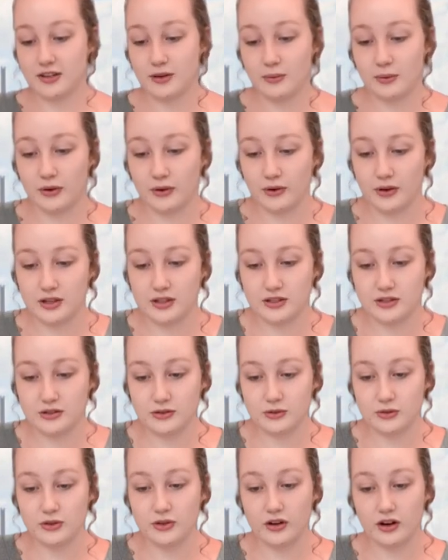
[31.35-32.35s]
we're going to
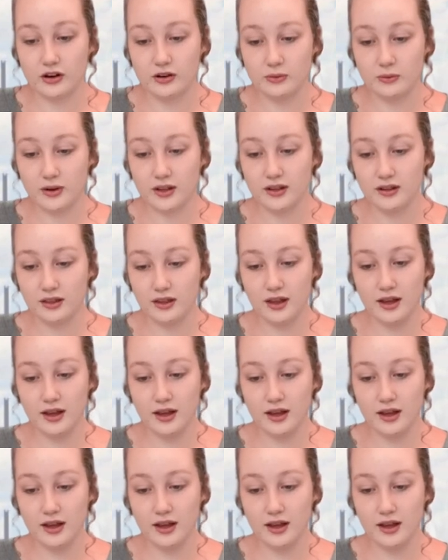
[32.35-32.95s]
start with